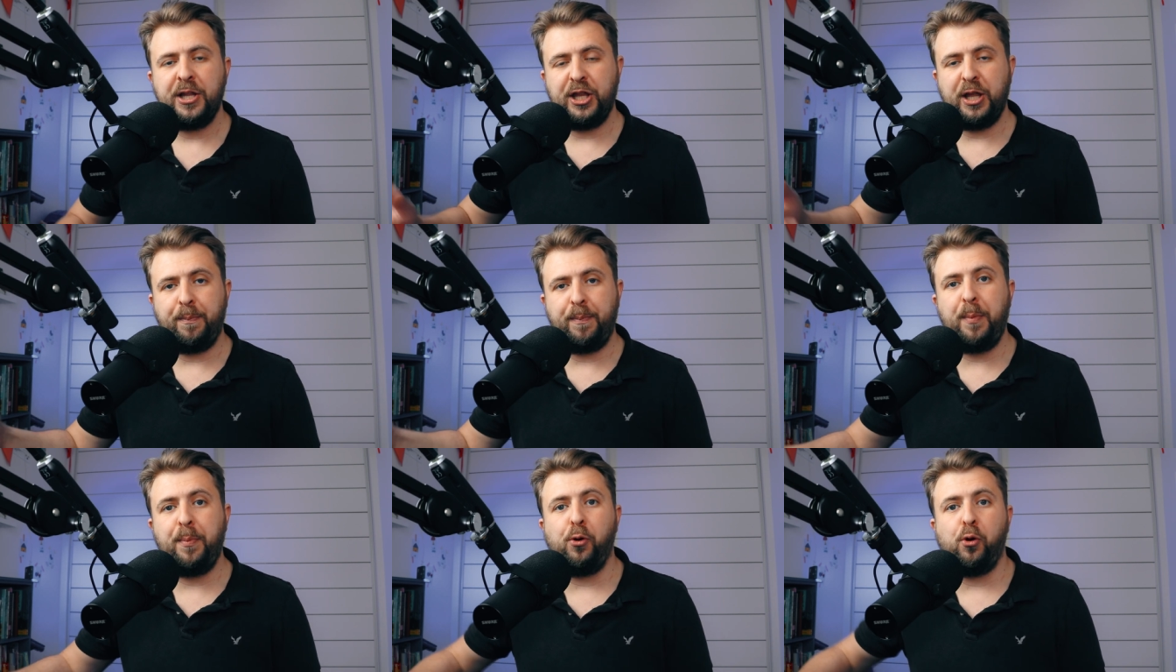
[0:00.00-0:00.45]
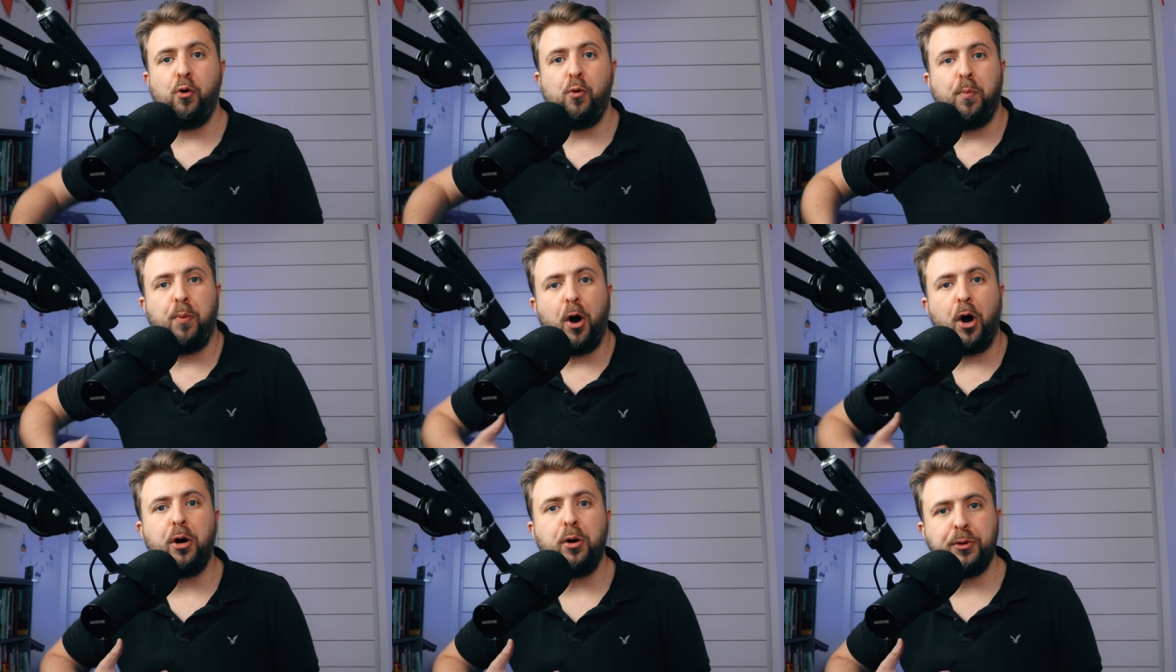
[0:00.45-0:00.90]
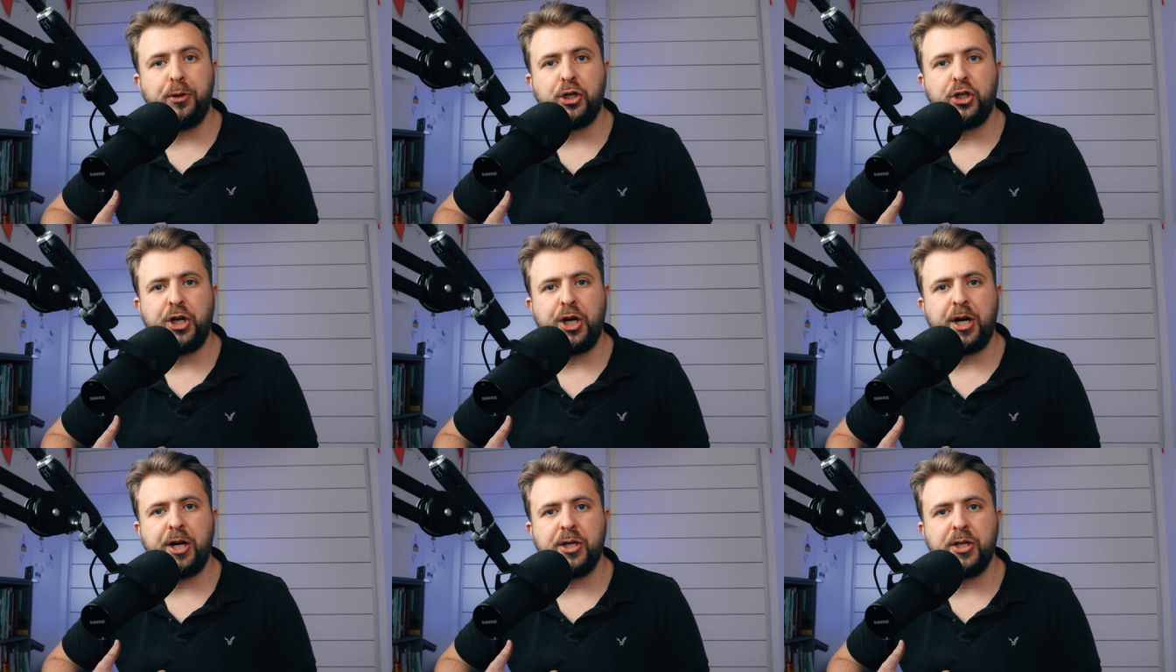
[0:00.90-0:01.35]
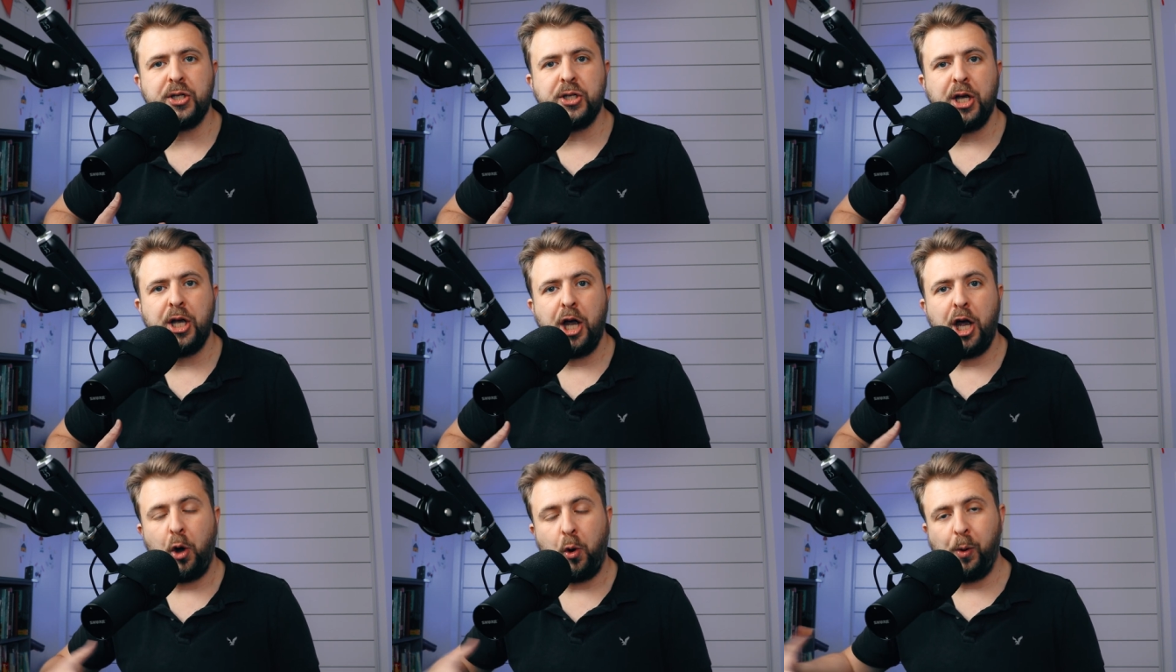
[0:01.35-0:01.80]
the people who borrow the
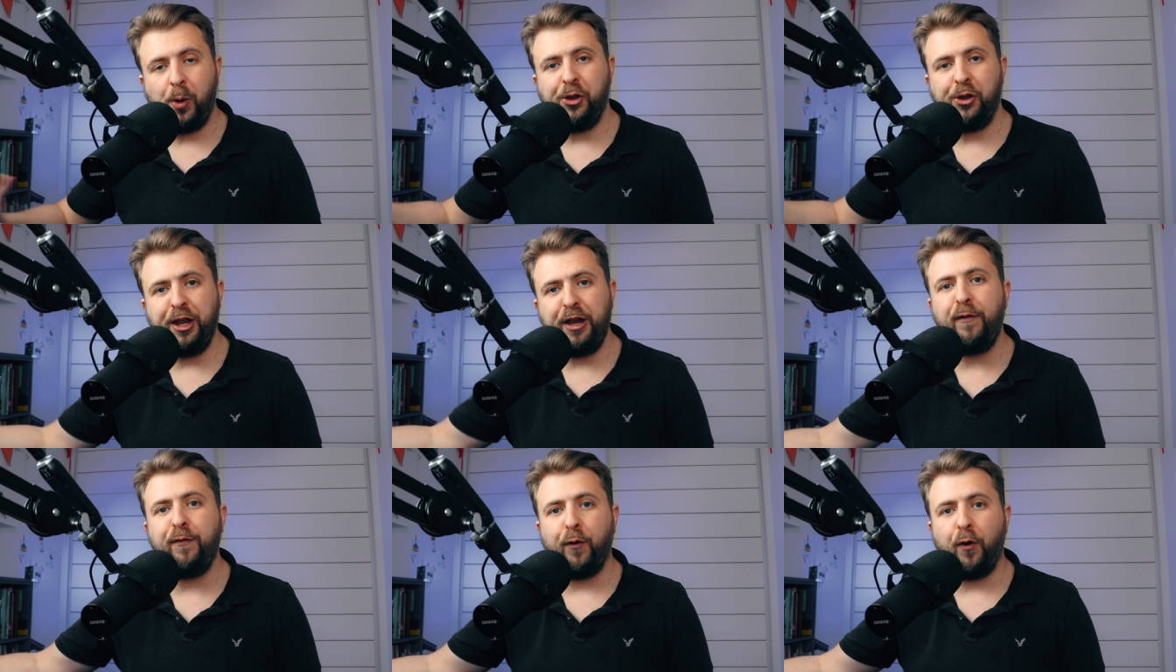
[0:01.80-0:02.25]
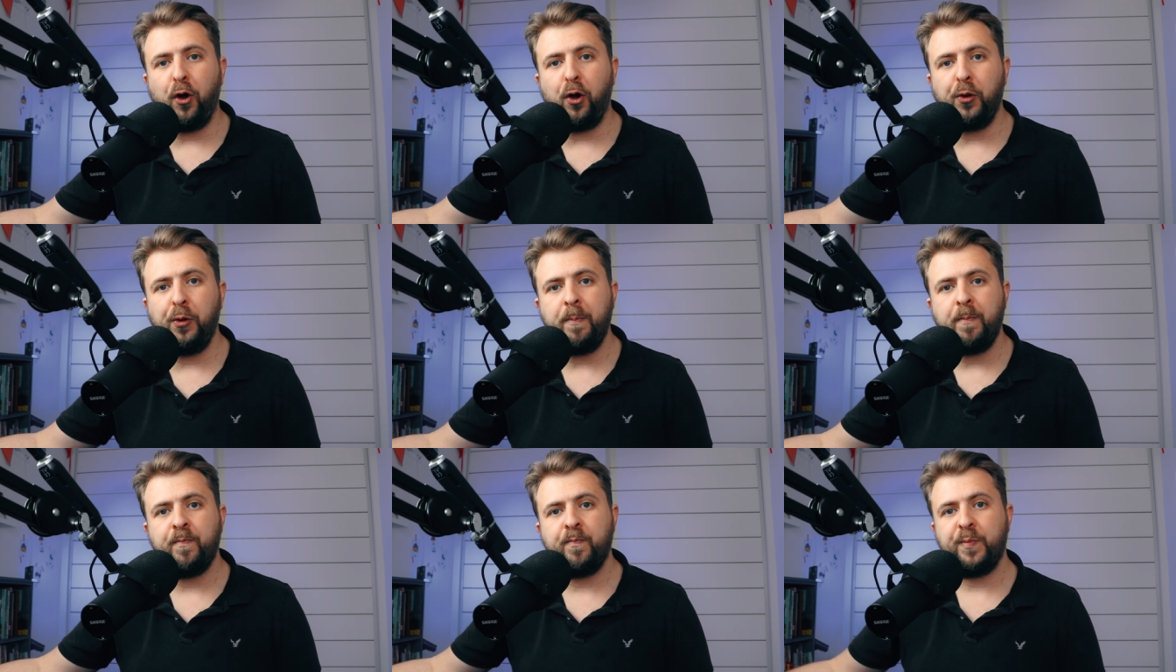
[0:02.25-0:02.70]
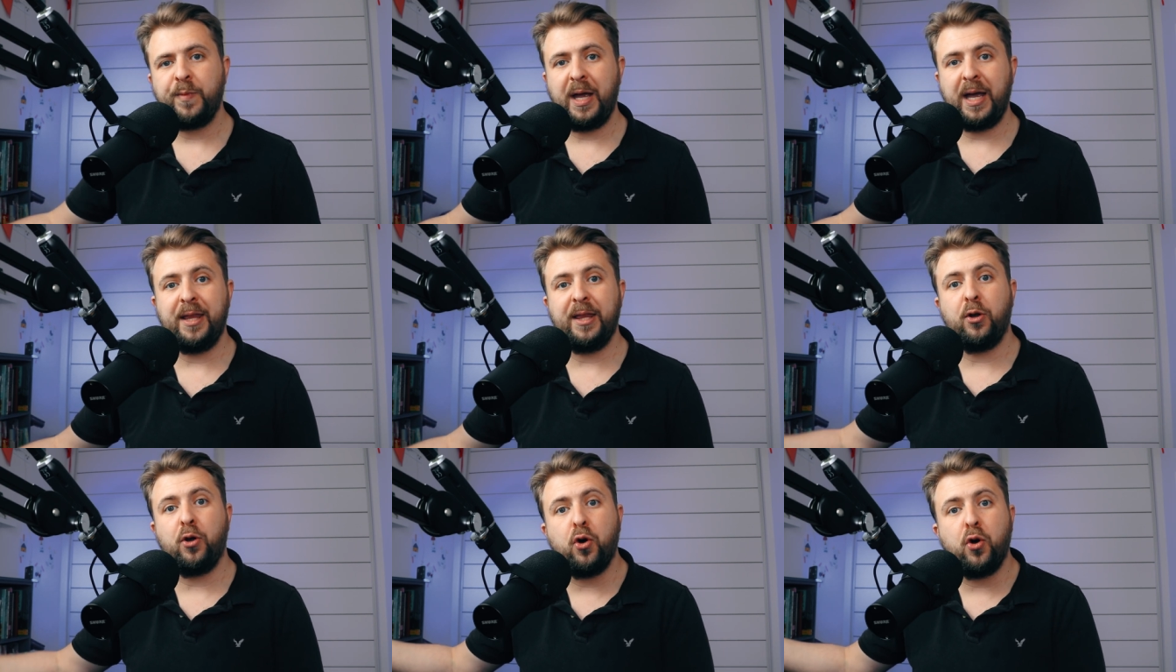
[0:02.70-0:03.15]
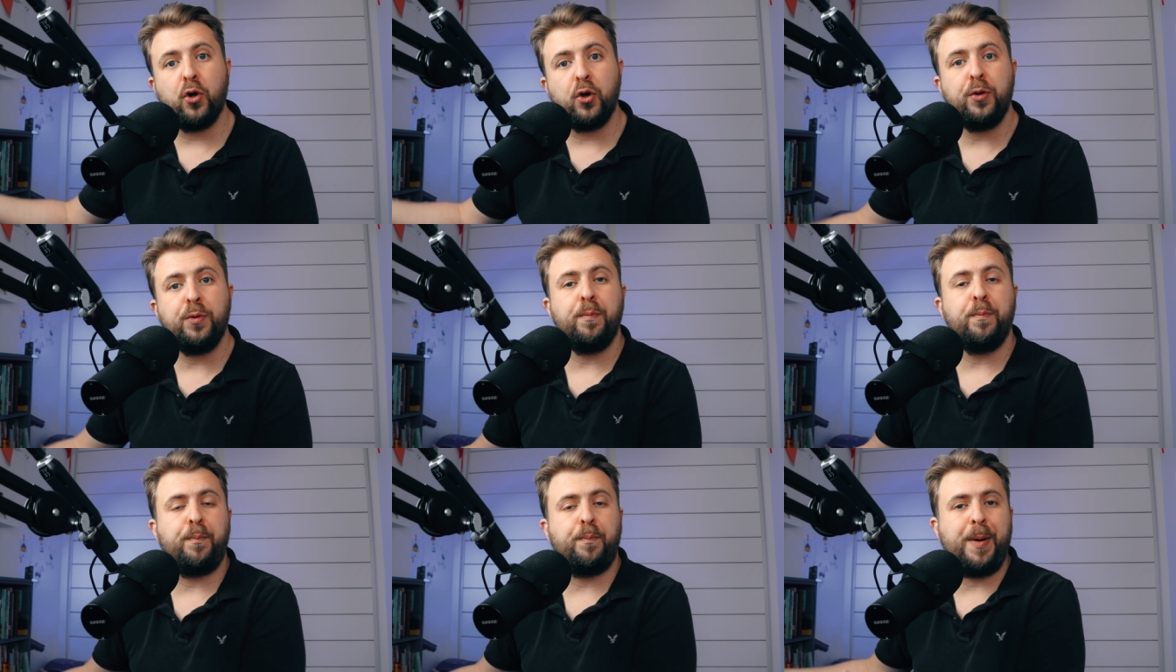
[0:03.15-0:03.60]
shares will default and
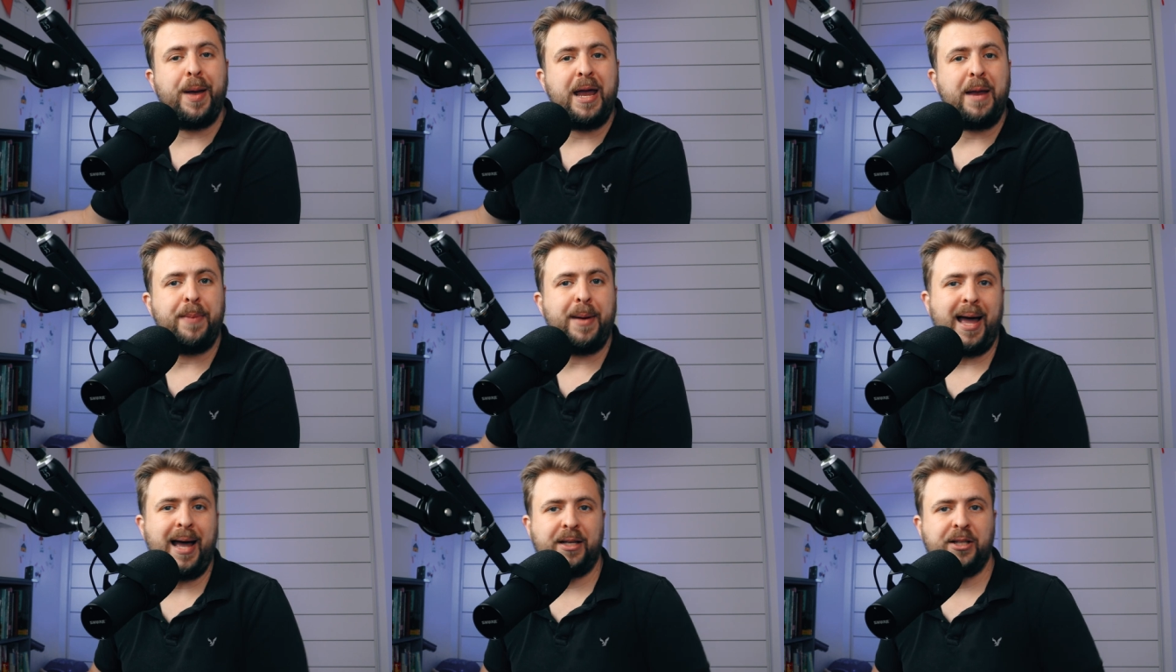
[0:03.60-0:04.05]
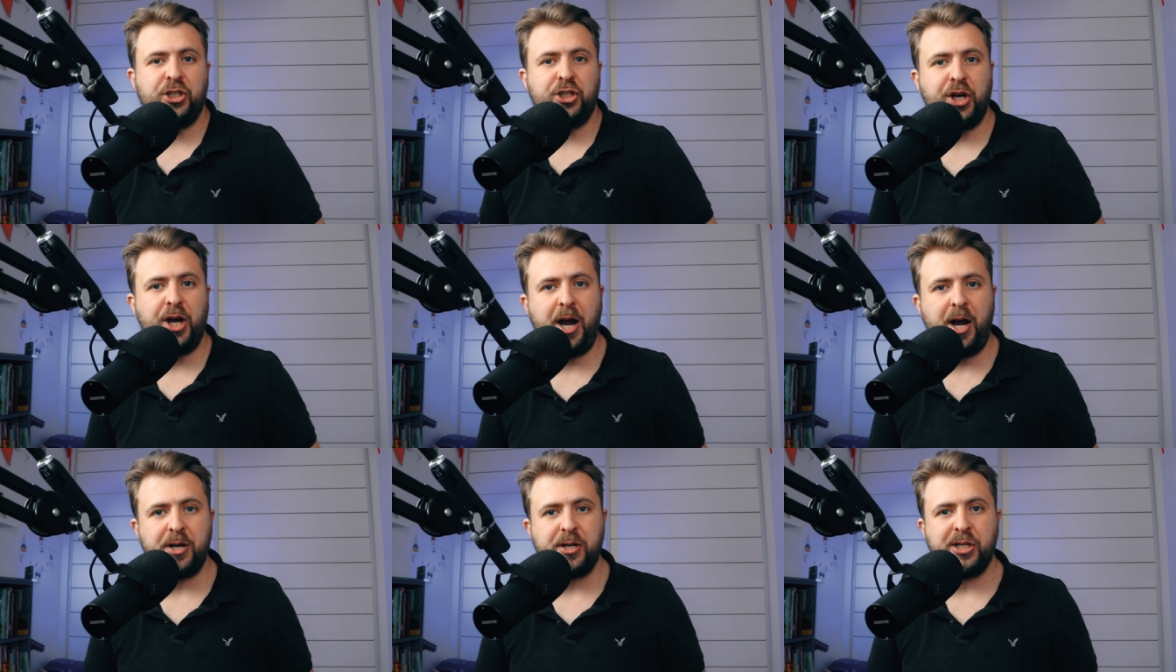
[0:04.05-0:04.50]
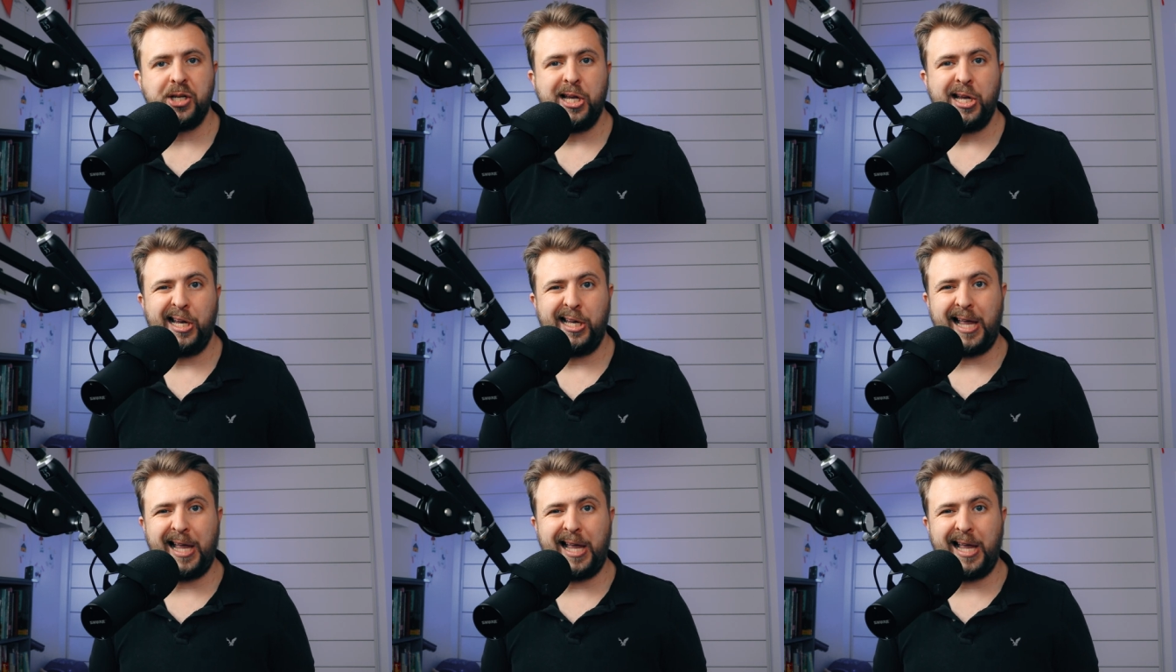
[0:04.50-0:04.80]
couldn't pay back the shares.